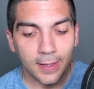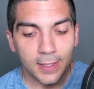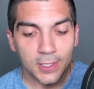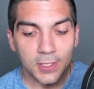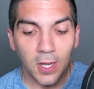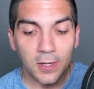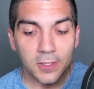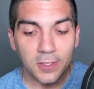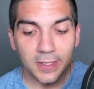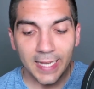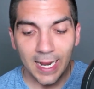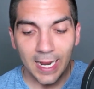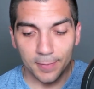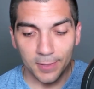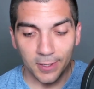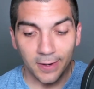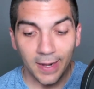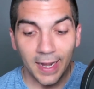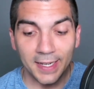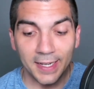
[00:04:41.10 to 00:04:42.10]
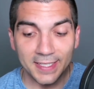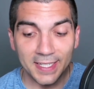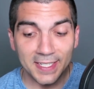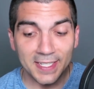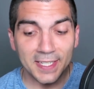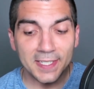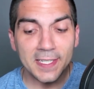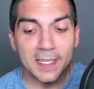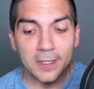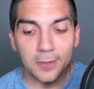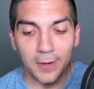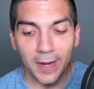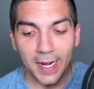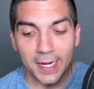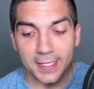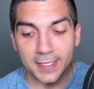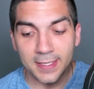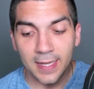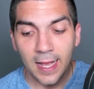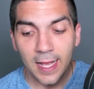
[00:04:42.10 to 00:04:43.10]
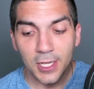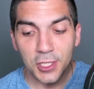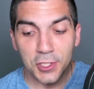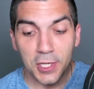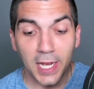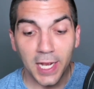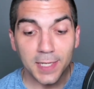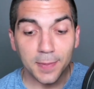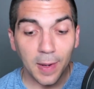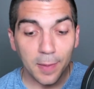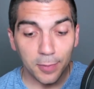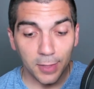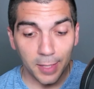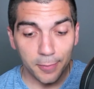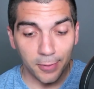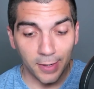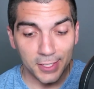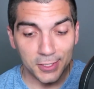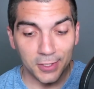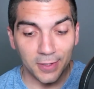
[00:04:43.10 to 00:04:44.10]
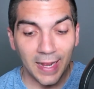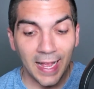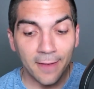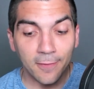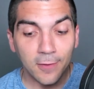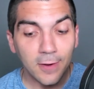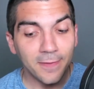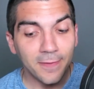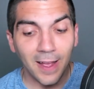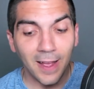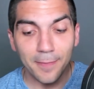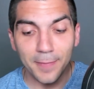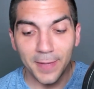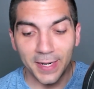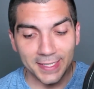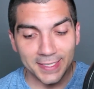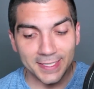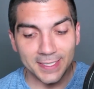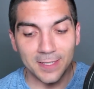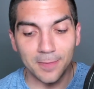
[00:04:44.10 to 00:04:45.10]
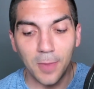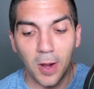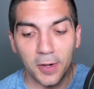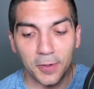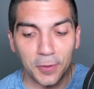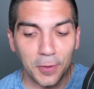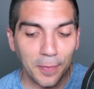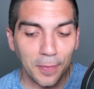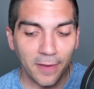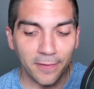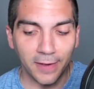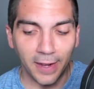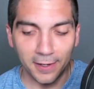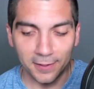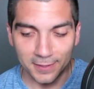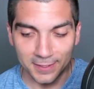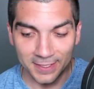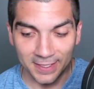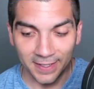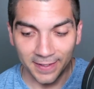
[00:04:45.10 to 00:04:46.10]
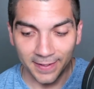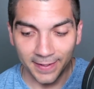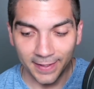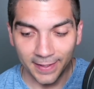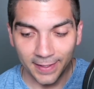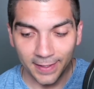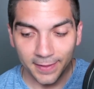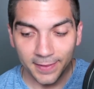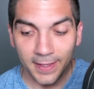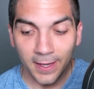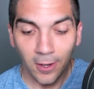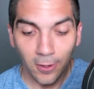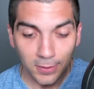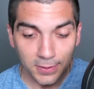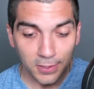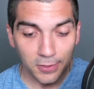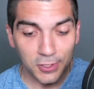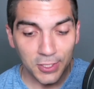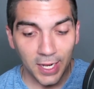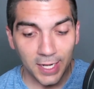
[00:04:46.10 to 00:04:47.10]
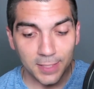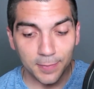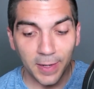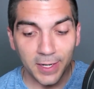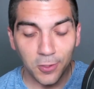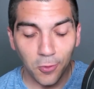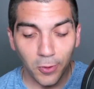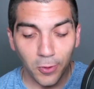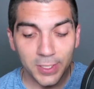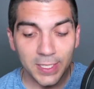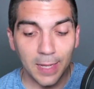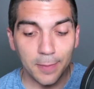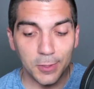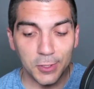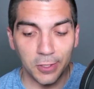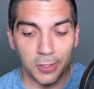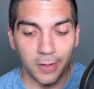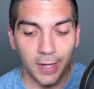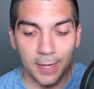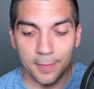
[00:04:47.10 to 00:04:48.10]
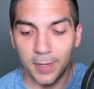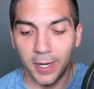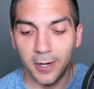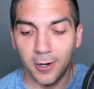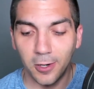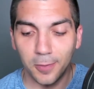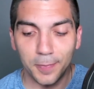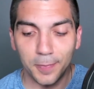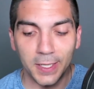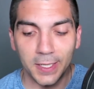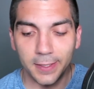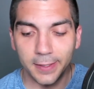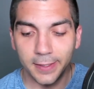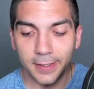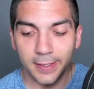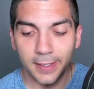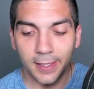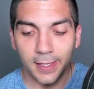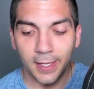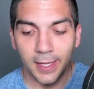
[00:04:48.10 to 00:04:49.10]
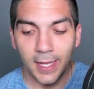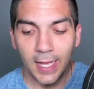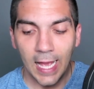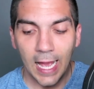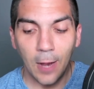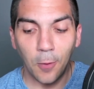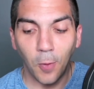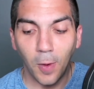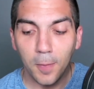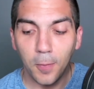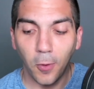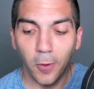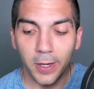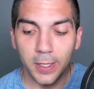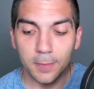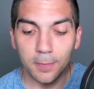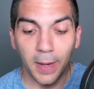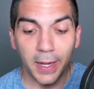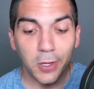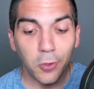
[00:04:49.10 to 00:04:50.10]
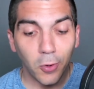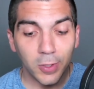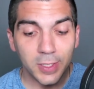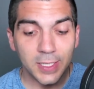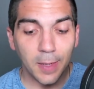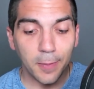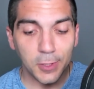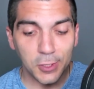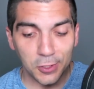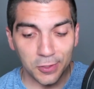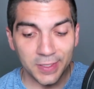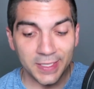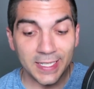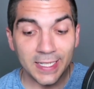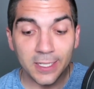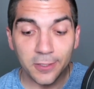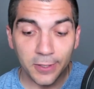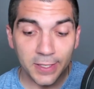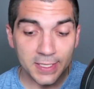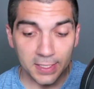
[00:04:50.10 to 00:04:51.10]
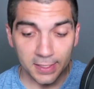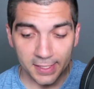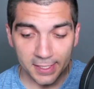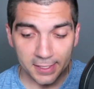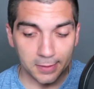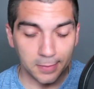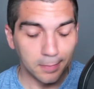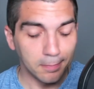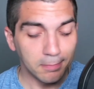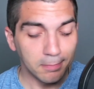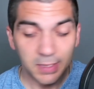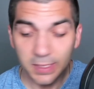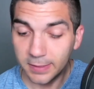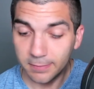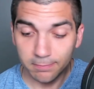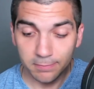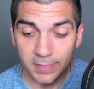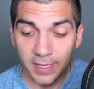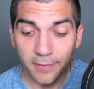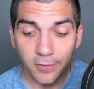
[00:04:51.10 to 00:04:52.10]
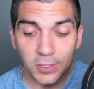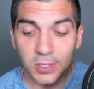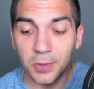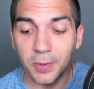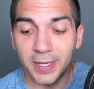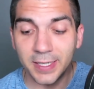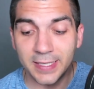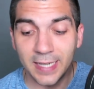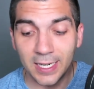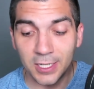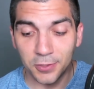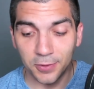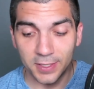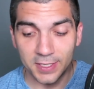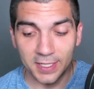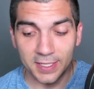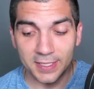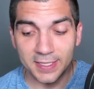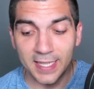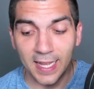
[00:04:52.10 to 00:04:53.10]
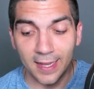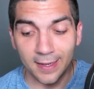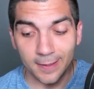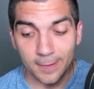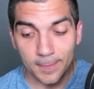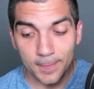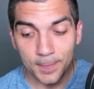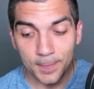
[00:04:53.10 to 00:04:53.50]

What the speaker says: Dr. Kamler and his assistant Granis checked my blood pressure every 5 minutes to monitor my vitals. They also checked my core temperature and my heartbeat. At one point, my core temperature decreased a little, but never to a dangerous extent.